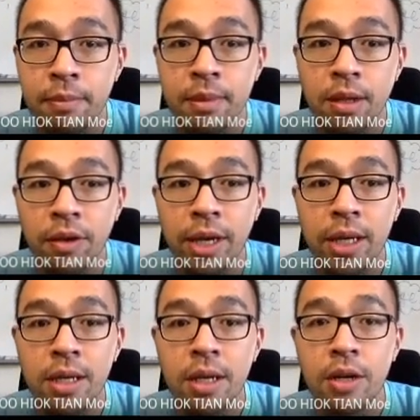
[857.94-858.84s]
Okay,
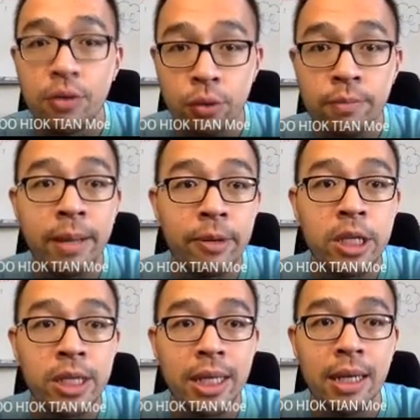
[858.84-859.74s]
room
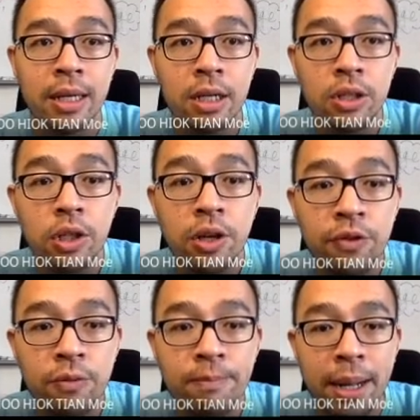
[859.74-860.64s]
temperature lah. So if you
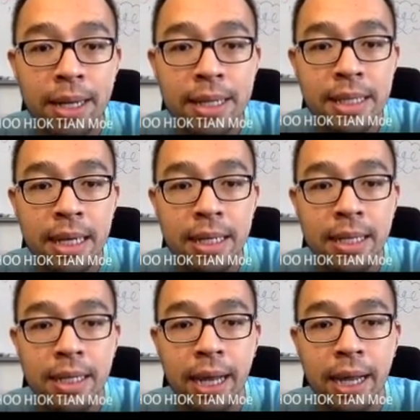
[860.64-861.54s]
panaskan
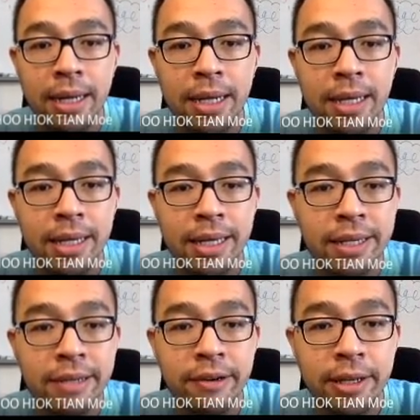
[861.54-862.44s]
and dia
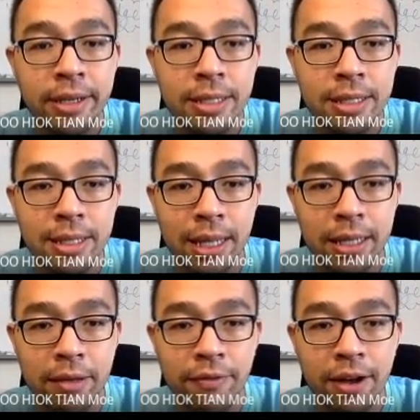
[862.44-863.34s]
increase
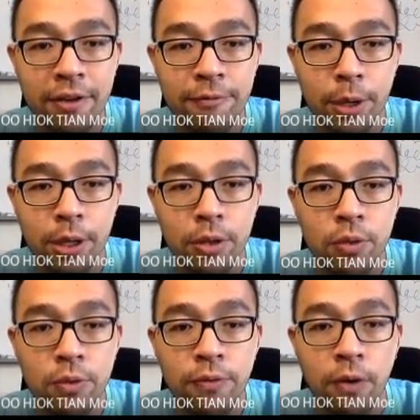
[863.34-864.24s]

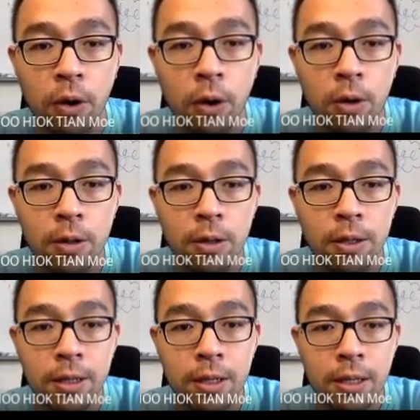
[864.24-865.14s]
95.24,
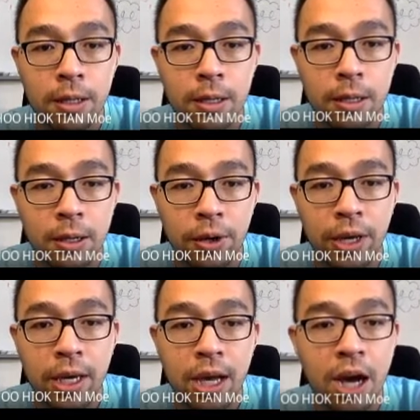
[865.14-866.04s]

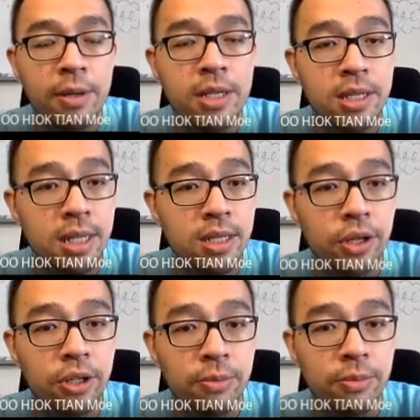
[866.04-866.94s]
okay, how much is this going
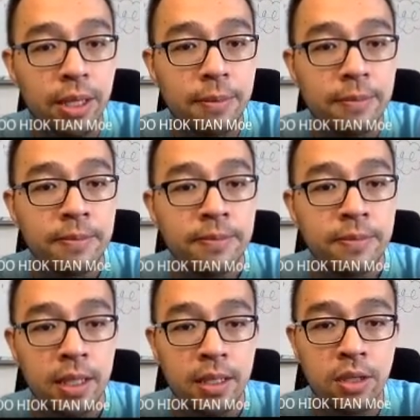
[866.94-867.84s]
to be?
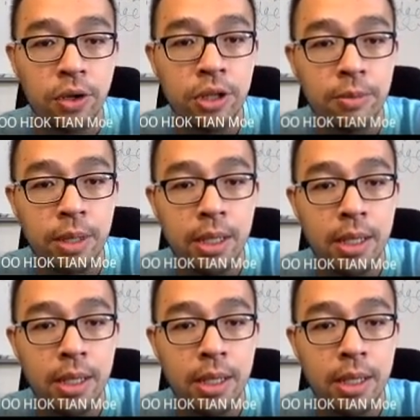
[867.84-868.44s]
It's going to be